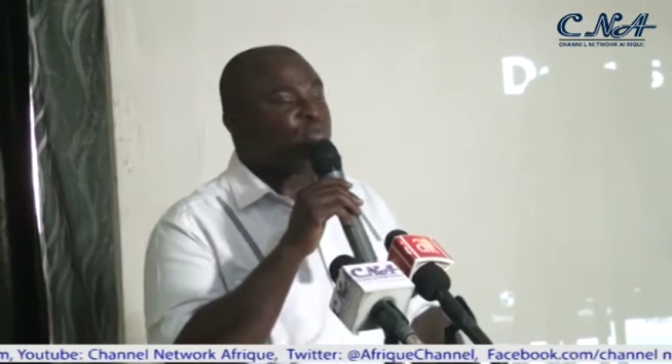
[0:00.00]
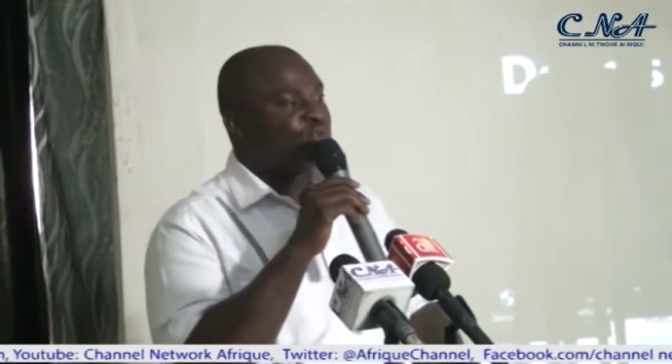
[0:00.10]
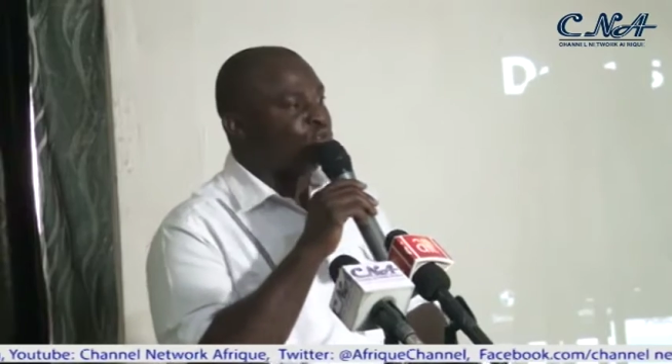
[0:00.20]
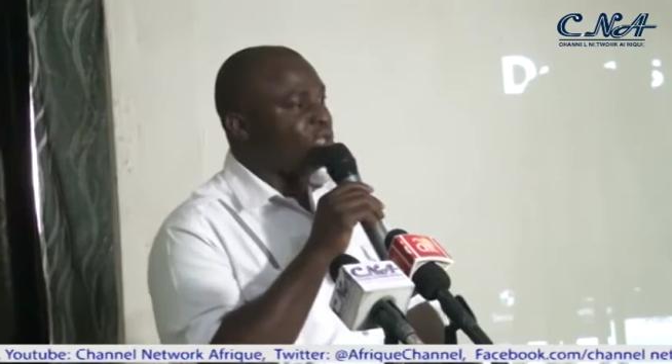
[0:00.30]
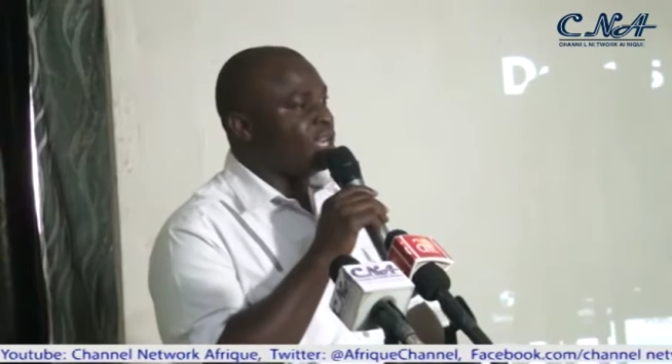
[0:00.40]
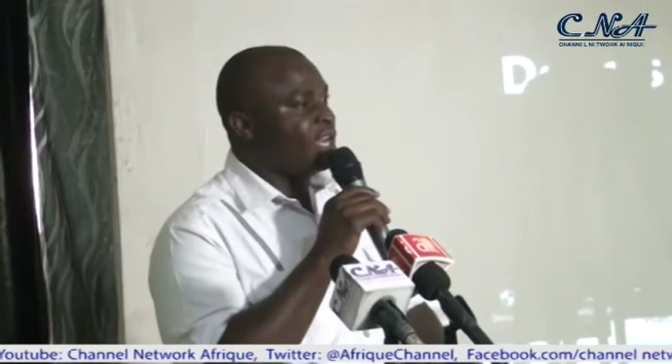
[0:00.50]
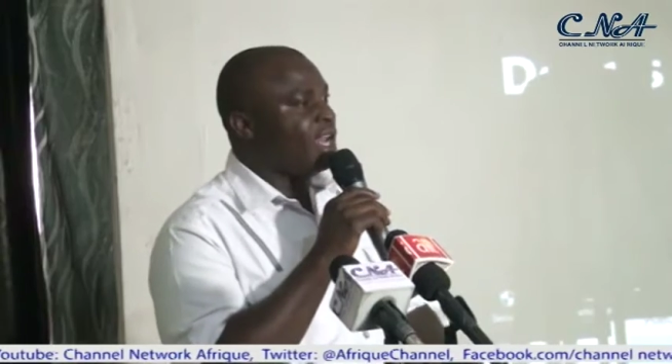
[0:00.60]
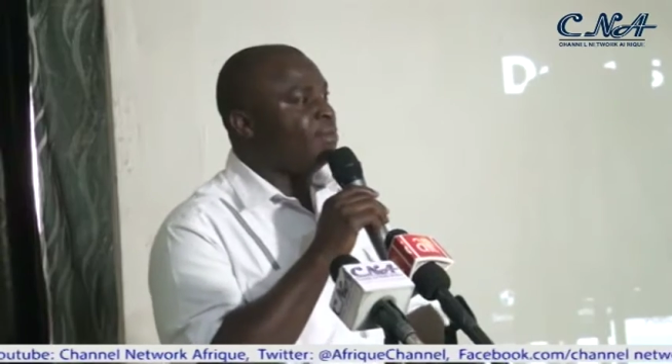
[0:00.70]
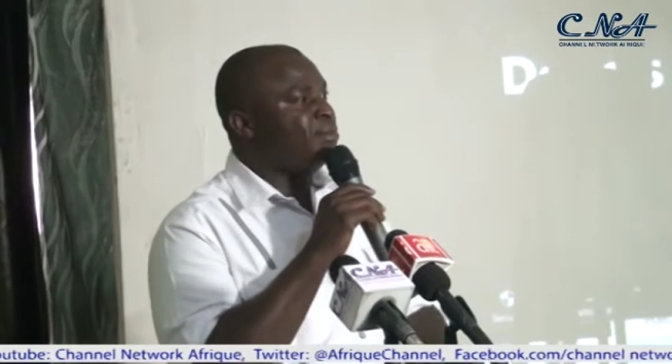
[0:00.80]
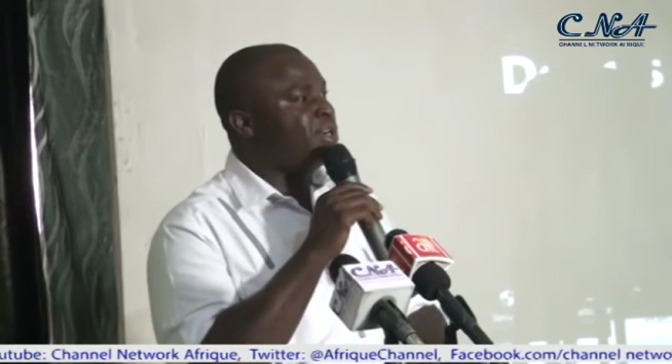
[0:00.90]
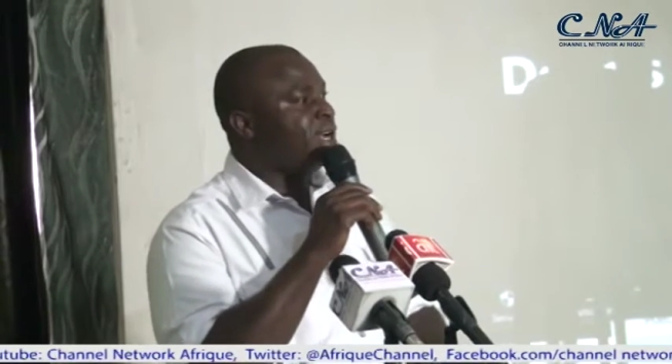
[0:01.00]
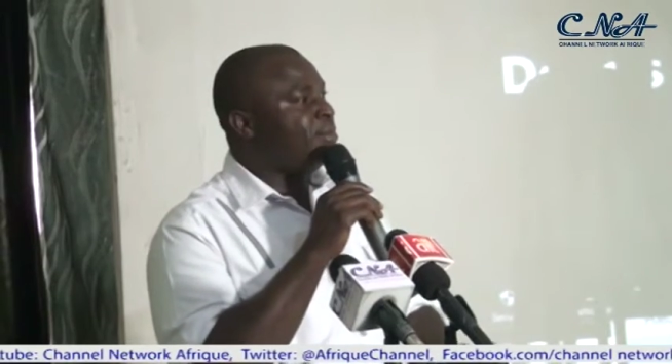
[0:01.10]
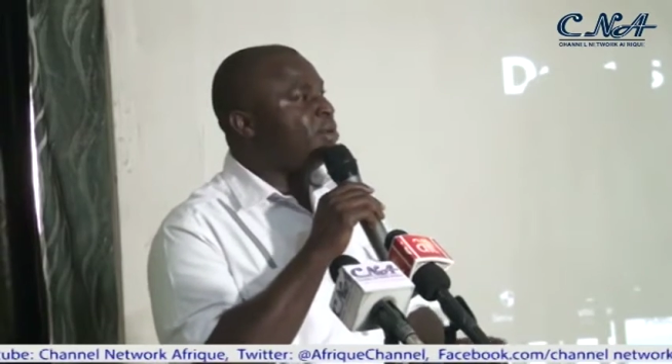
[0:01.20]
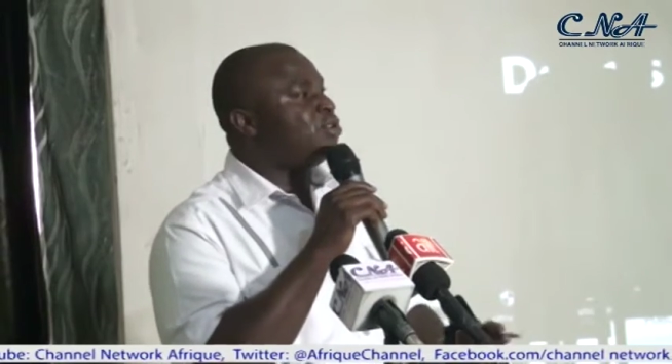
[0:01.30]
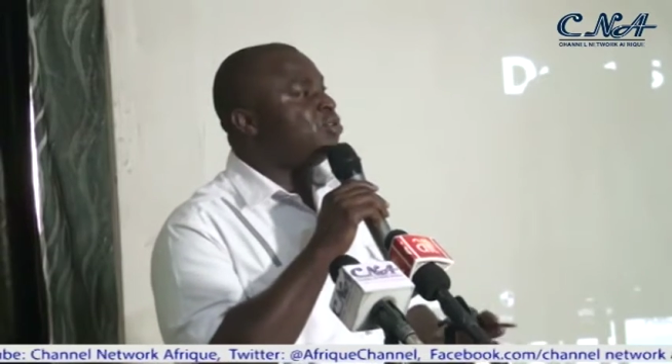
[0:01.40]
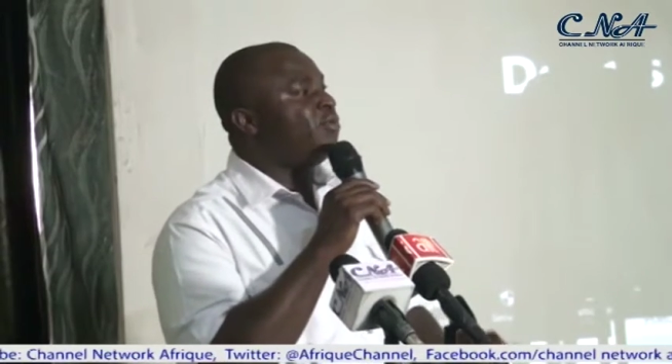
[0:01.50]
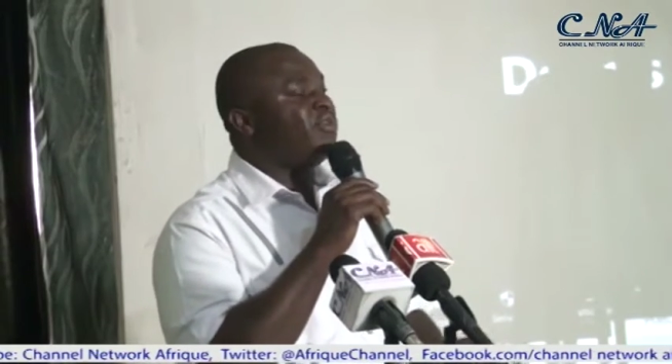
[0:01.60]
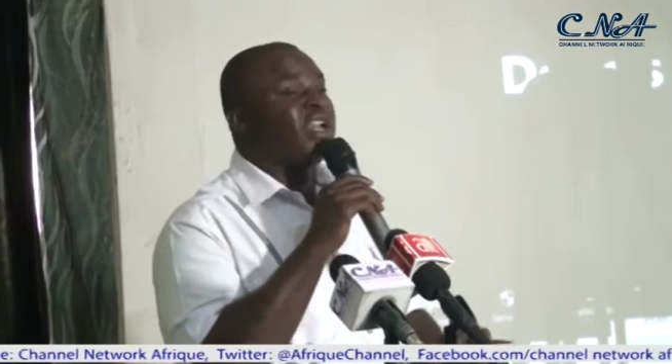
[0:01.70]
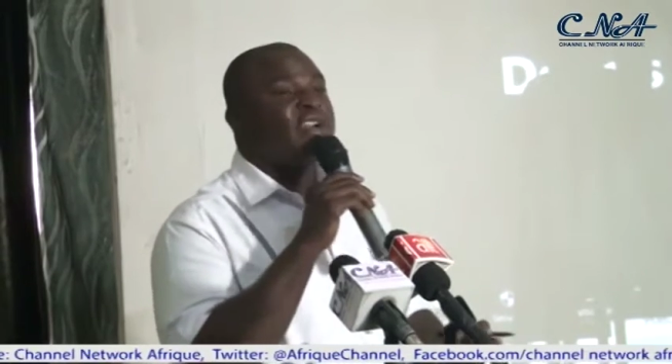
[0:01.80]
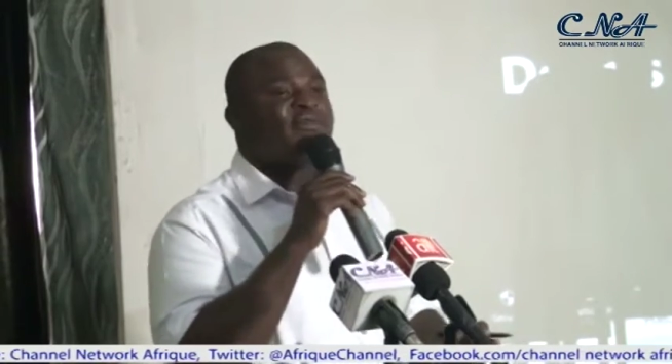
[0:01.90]
put together and bring about some
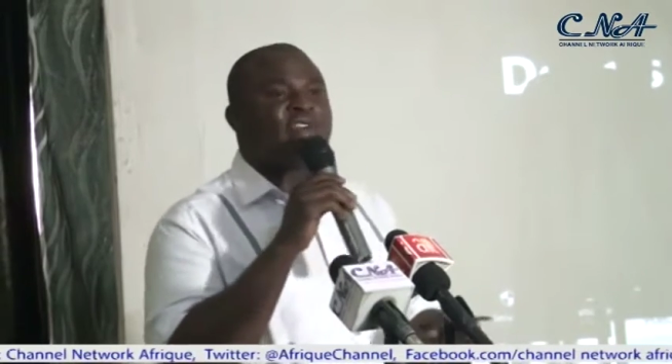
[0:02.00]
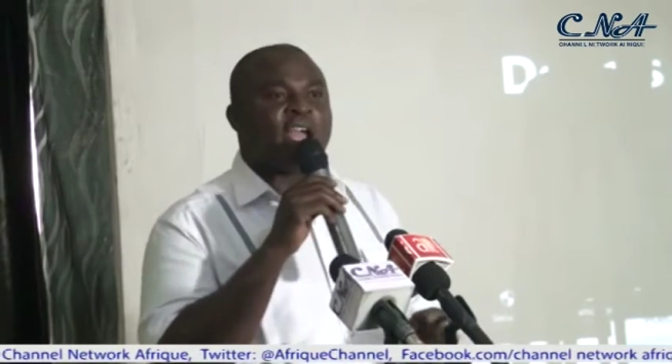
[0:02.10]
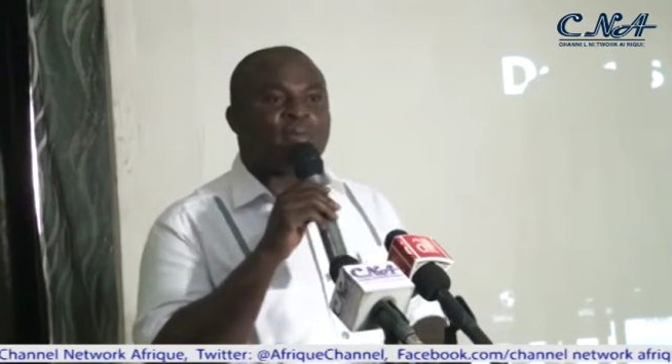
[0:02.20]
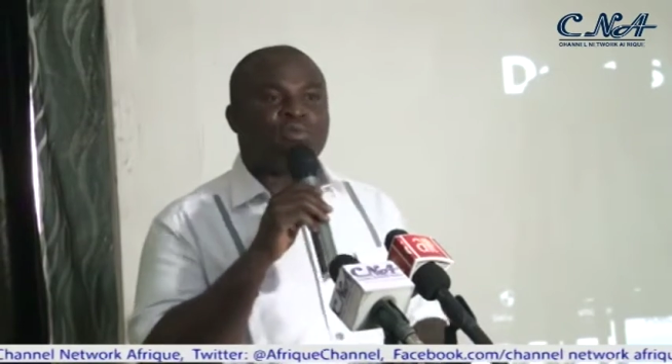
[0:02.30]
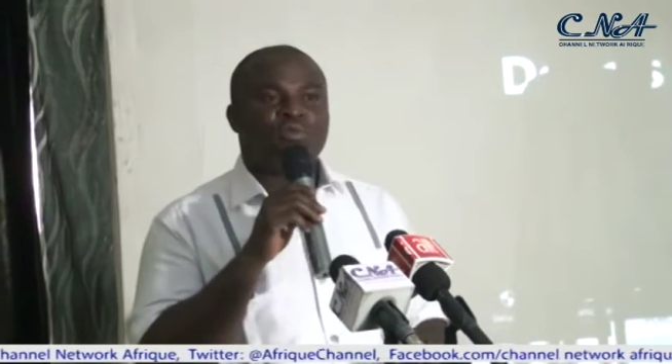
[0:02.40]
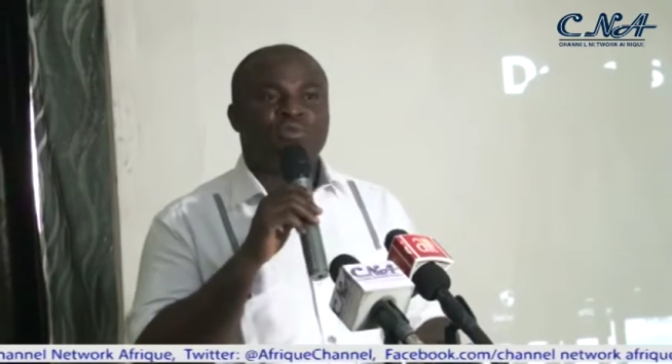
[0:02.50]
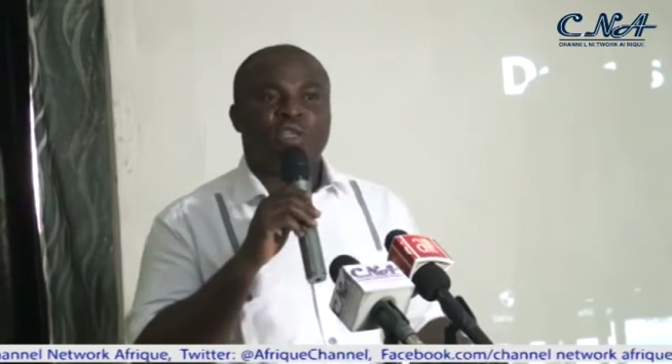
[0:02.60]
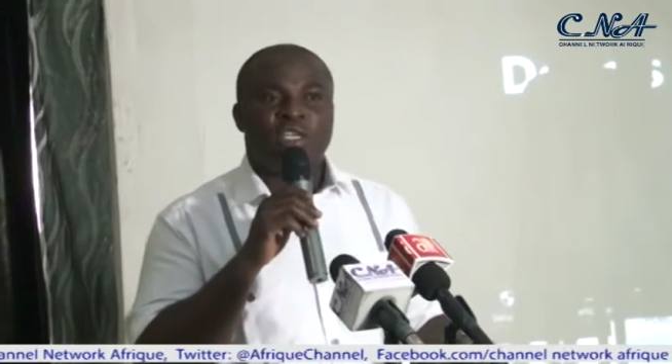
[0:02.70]
very viable